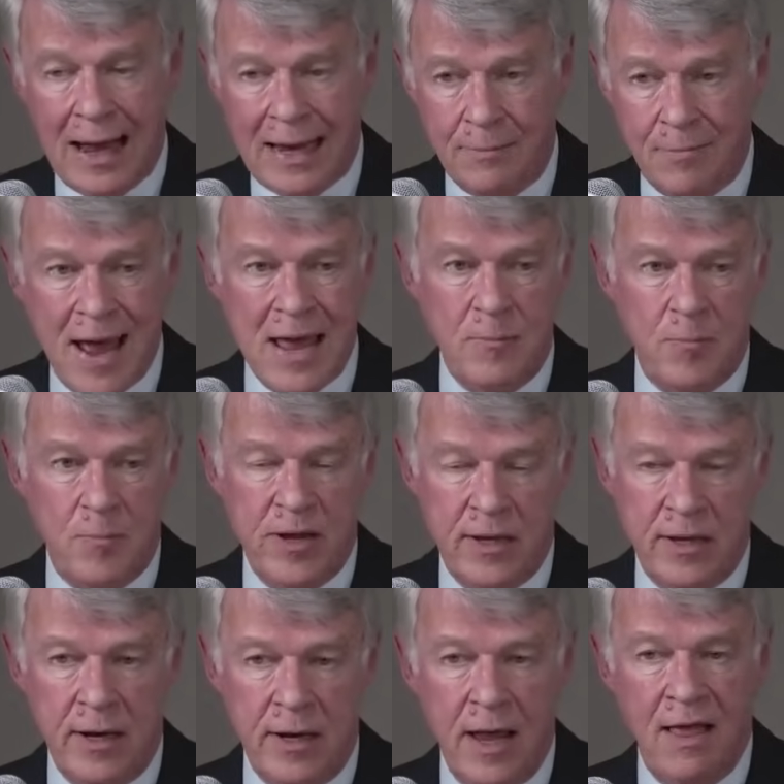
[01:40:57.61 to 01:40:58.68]
In my
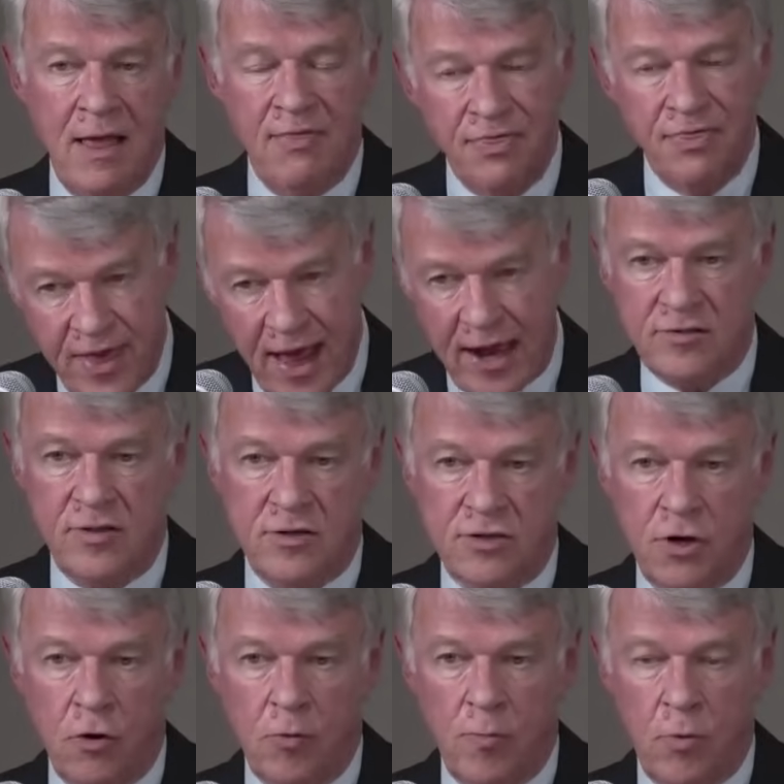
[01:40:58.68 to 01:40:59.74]
opinion, that's the
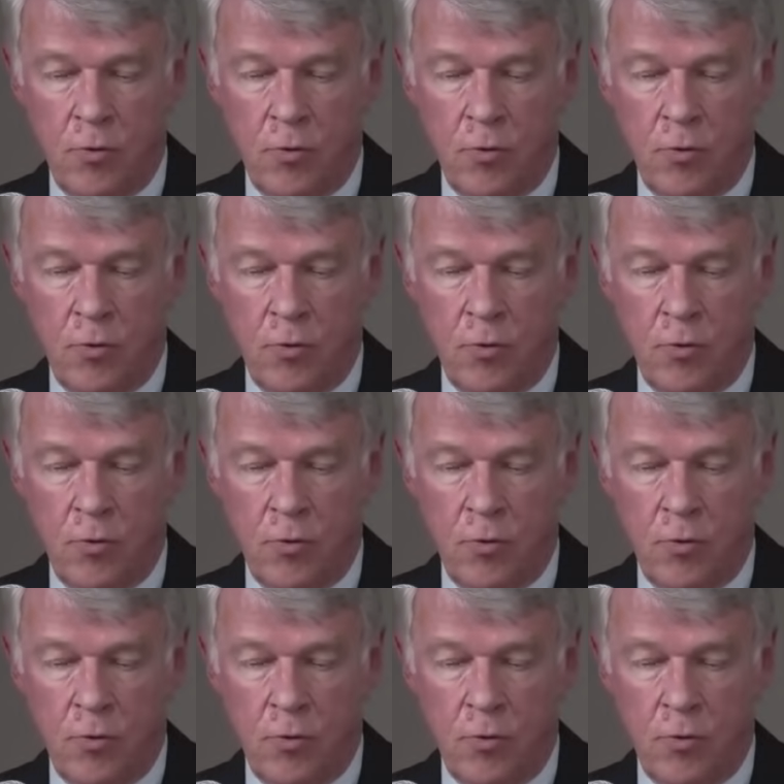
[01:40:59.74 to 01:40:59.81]
choke